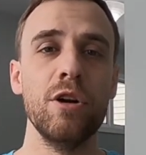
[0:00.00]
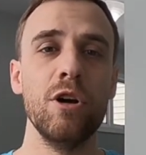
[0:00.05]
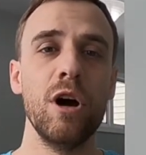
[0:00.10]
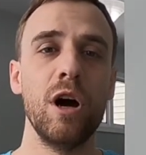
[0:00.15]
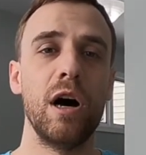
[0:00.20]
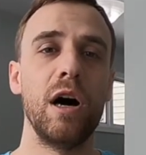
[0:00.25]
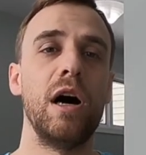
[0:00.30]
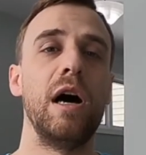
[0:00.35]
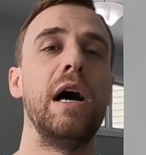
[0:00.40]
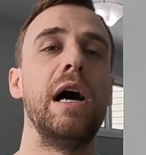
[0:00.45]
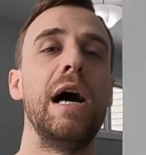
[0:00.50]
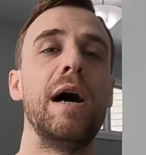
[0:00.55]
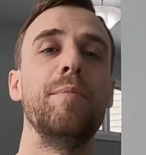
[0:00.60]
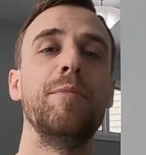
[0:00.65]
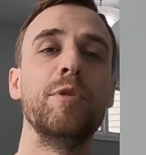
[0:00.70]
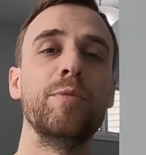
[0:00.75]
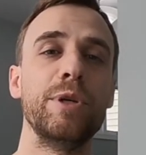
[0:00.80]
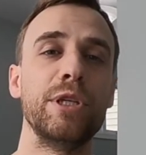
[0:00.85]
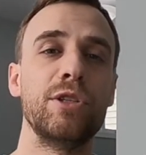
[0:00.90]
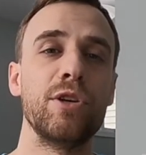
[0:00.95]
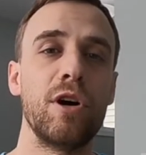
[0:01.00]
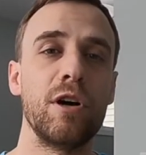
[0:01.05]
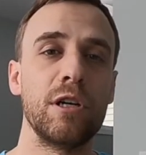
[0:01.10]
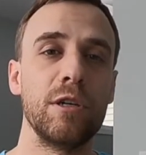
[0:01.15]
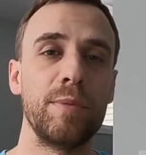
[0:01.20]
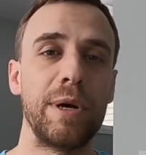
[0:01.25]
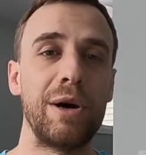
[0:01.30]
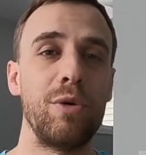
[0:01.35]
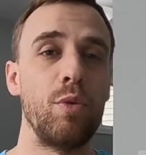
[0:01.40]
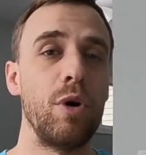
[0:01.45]
Uh, I'm going to be talking
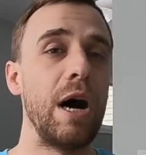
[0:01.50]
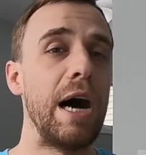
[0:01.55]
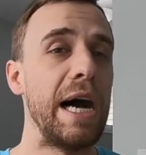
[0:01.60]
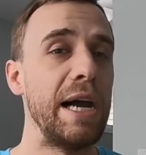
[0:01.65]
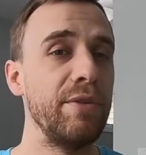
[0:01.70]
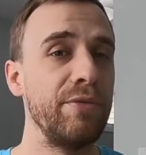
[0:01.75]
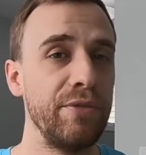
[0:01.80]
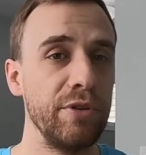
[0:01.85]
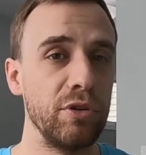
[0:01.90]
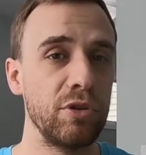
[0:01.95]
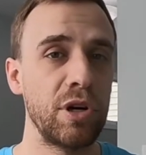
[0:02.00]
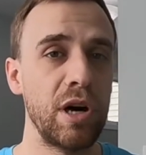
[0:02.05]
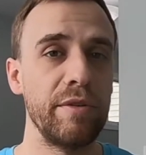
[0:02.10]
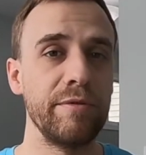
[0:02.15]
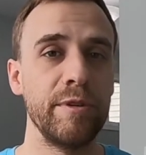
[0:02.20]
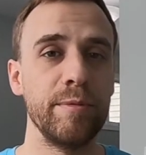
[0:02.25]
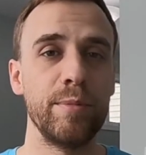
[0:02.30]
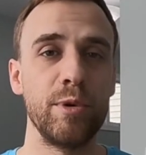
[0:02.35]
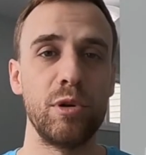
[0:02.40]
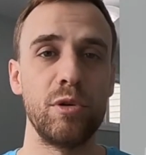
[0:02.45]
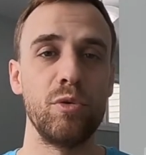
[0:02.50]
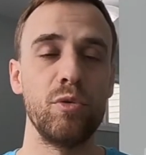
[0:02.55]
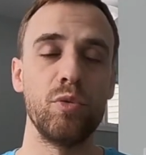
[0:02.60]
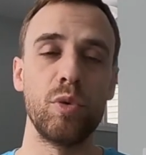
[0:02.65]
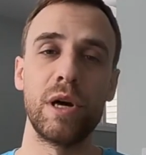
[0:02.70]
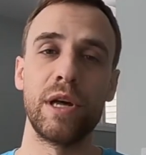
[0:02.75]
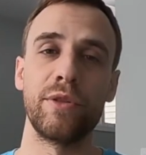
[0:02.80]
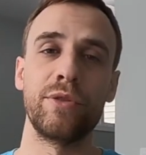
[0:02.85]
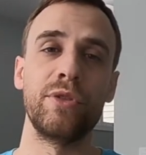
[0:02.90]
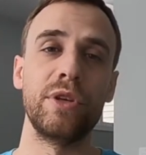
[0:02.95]
about what I feel comfortable
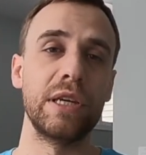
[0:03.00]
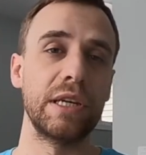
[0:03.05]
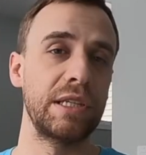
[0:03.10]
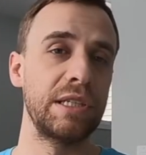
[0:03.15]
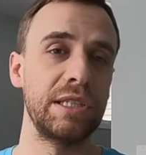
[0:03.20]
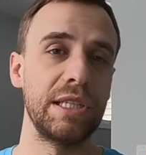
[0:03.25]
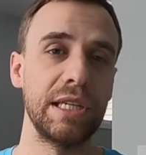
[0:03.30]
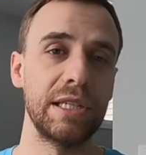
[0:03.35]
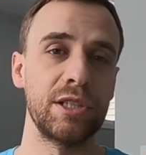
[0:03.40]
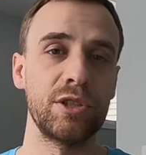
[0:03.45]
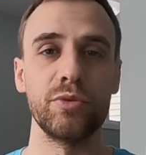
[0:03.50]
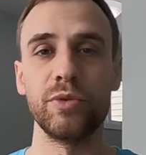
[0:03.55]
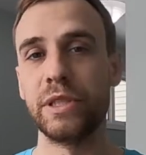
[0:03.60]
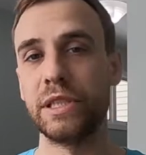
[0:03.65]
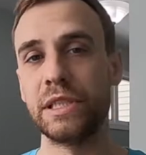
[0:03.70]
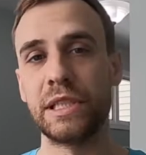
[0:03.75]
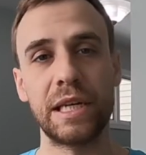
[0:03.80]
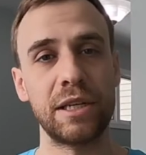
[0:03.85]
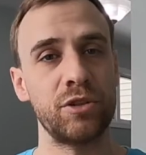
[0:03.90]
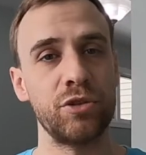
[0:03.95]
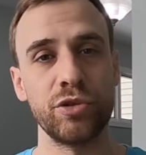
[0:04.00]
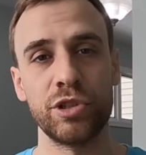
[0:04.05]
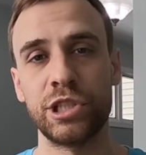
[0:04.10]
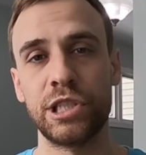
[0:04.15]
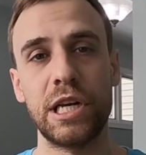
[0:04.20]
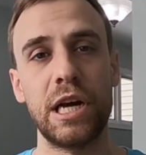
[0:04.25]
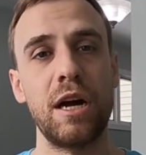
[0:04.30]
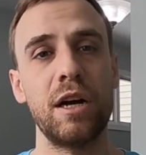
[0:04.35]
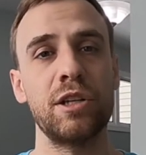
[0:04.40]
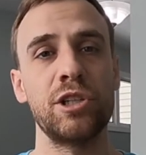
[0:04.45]
with, the accessories, extra
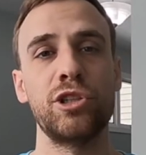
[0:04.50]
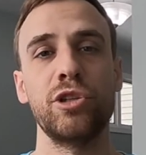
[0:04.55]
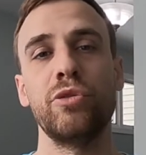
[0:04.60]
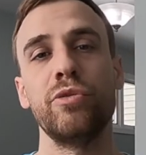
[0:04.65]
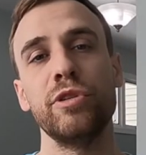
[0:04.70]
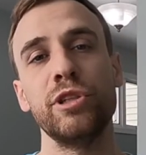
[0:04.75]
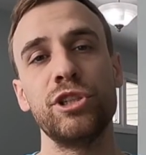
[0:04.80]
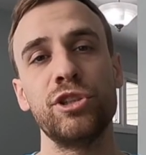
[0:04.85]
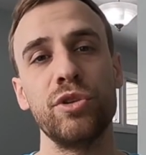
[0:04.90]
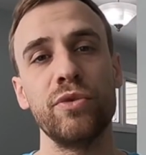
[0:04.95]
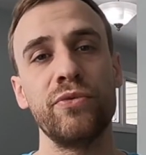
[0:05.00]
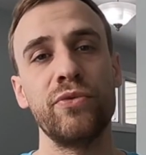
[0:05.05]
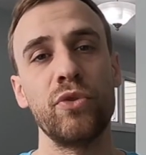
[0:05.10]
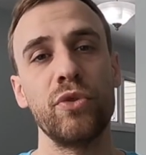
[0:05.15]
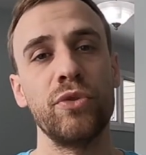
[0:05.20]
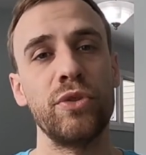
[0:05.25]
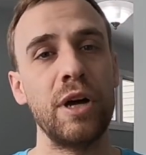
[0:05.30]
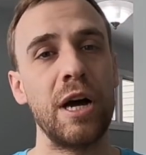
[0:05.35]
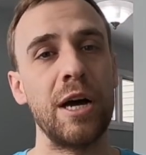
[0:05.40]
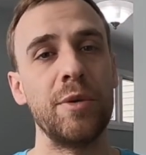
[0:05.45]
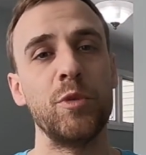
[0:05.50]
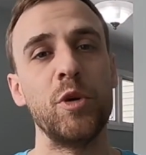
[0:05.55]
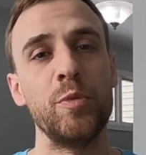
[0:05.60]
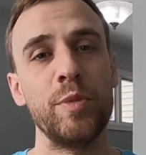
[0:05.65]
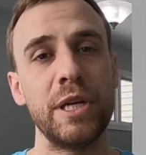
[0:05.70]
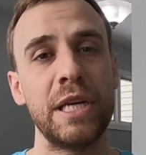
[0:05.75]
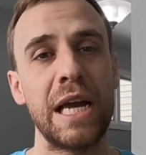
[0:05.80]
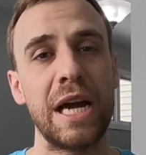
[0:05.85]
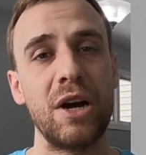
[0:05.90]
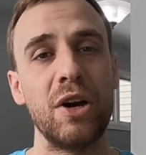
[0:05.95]
socks, so on and so forth that I'm going to be
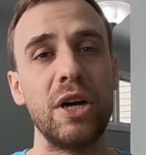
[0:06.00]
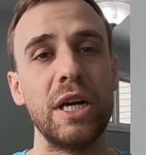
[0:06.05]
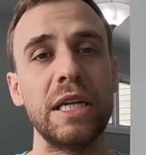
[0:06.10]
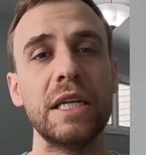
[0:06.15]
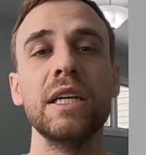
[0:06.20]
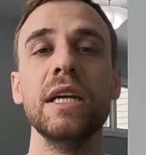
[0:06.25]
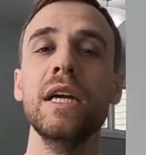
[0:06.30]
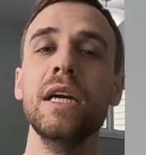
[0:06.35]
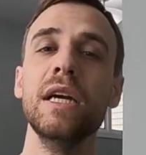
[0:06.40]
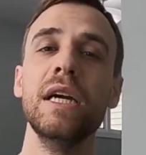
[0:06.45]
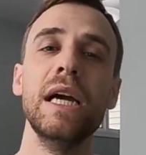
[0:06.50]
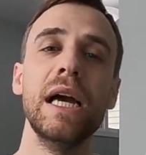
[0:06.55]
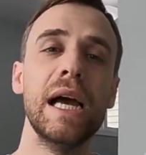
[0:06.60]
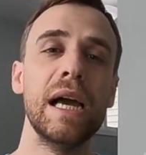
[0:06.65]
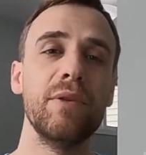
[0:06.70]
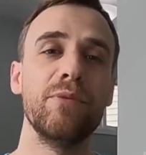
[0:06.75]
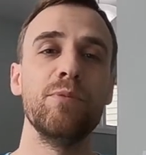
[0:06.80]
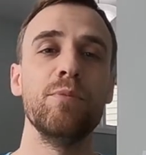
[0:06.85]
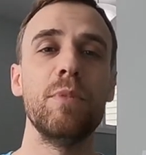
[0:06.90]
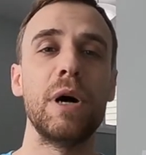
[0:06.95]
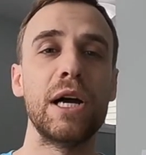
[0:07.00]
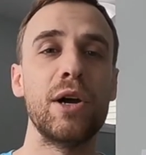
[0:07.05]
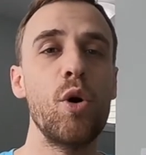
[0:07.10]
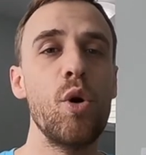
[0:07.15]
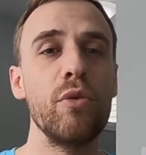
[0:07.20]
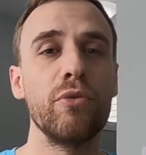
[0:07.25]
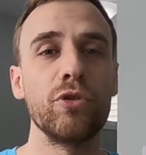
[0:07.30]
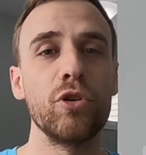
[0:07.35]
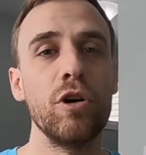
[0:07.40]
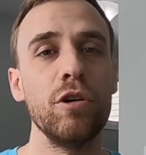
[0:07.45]
carrying, and my
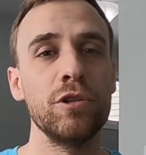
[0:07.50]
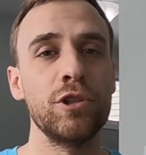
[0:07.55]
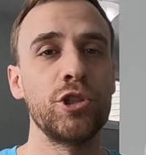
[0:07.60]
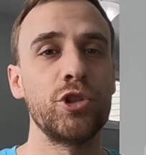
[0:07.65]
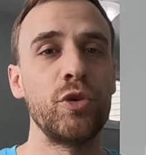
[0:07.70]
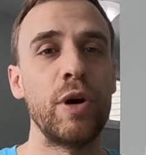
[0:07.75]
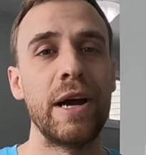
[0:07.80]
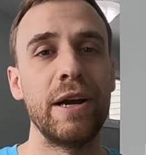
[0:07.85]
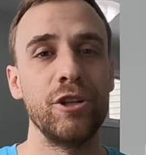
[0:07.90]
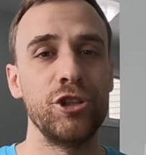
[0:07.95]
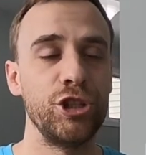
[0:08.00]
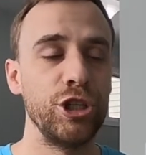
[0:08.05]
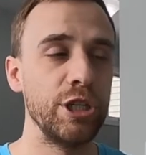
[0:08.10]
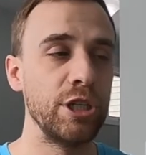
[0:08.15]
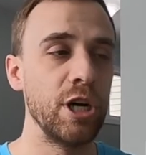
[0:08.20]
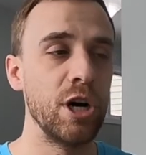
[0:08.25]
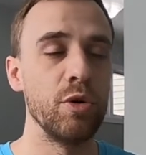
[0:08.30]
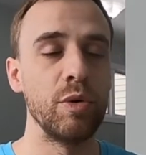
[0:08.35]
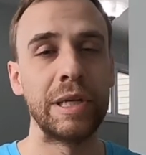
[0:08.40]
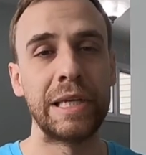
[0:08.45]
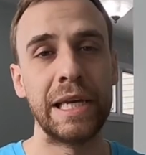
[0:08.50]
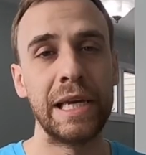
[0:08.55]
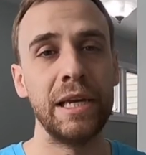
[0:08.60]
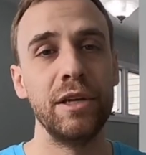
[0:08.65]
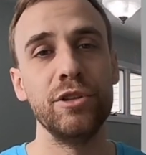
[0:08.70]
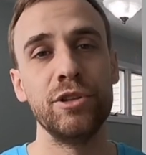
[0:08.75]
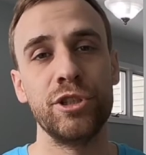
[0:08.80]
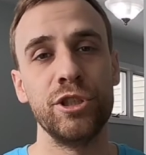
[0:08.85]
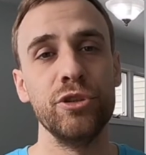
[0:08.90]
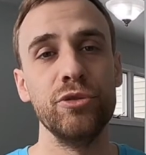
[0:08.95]
overall strategy going
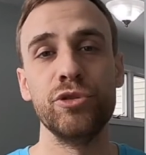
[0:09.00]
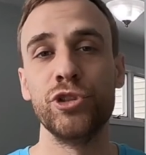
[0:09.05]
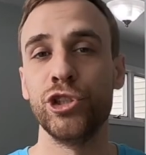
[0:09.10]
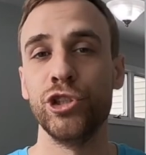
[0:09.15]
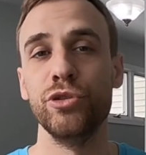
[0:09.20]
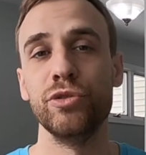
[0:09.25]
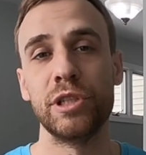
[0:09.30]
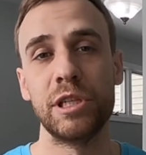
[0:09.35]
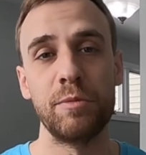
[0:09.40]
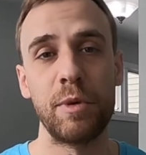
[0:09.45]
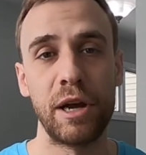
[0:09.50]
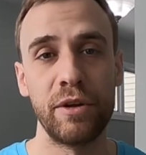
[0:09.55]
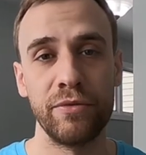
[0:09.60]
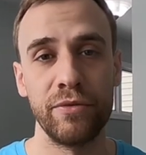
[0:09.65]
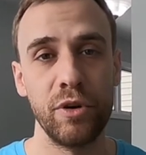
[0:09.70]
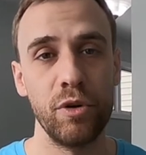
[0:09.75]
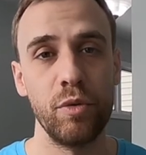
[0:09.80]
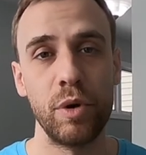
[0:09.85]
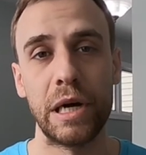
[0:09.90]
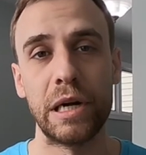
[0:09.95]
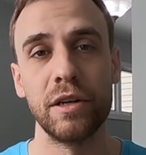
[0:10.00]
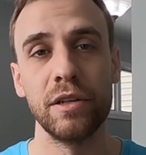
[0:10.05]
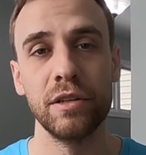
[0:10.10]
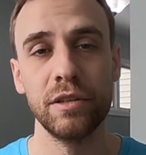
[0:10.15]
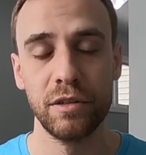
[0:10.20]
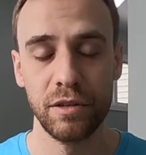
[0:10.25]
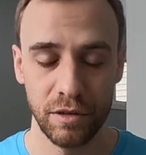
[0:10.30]
into choosing my footwear.